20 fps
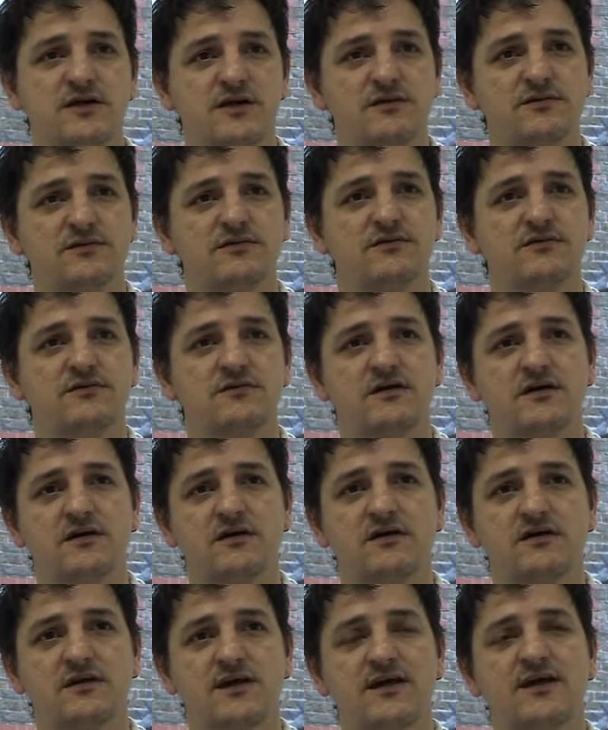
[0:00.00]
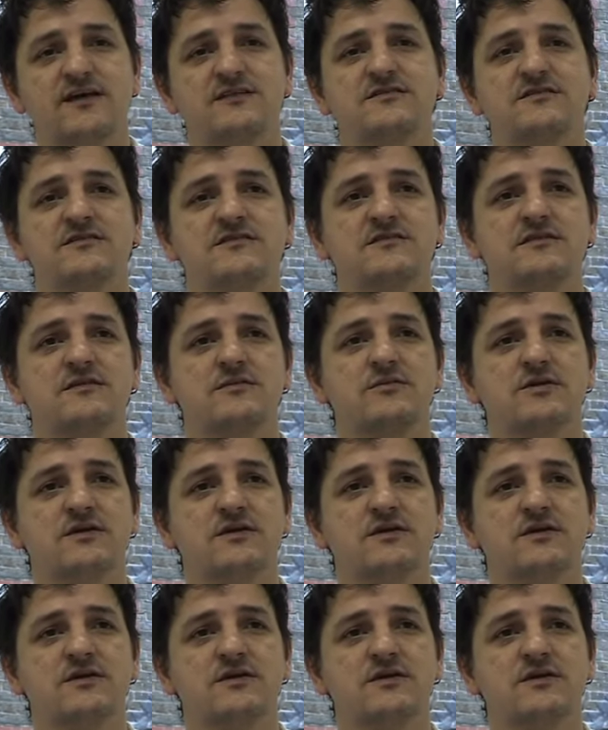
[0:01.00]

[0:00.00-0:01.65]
health care system,